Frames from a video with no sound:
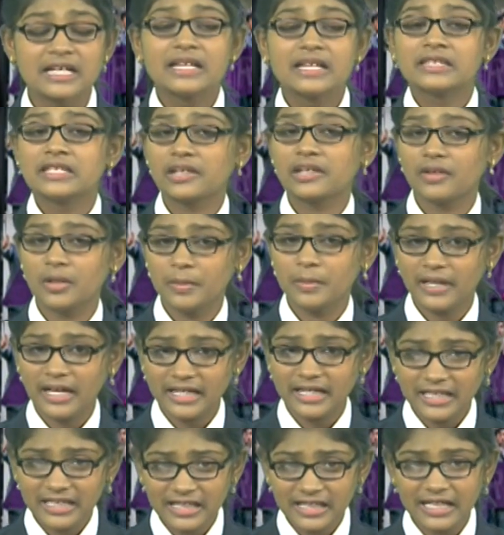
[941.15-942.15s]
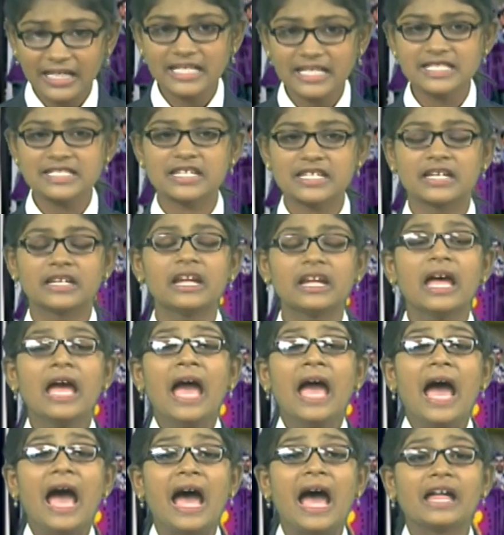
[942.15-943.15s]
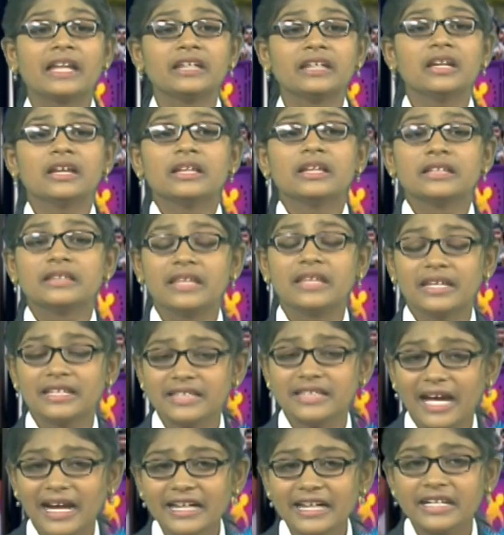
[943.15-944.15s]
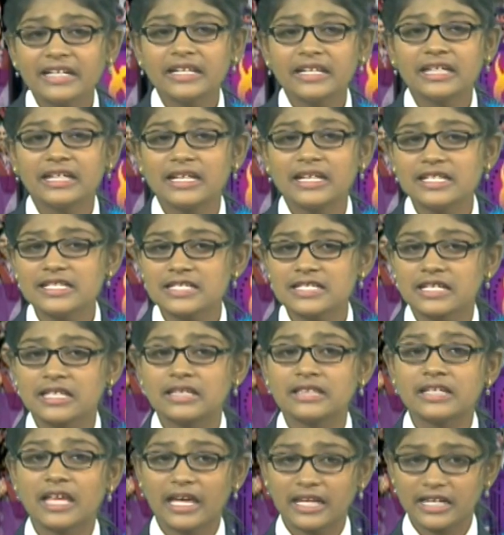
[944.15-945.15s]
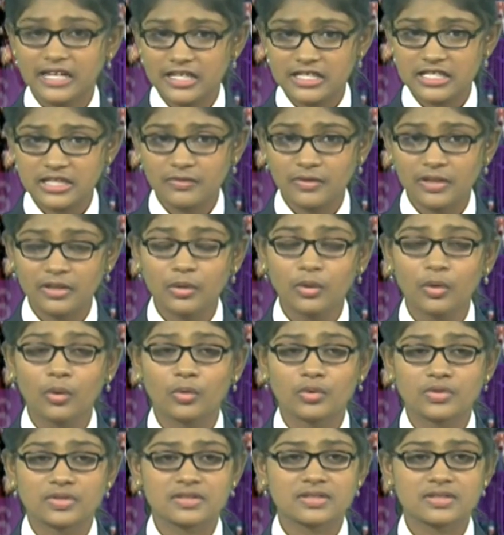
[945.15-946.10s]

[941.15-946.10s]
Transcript: there will be annihilation, and in that annihilation, the energy will go.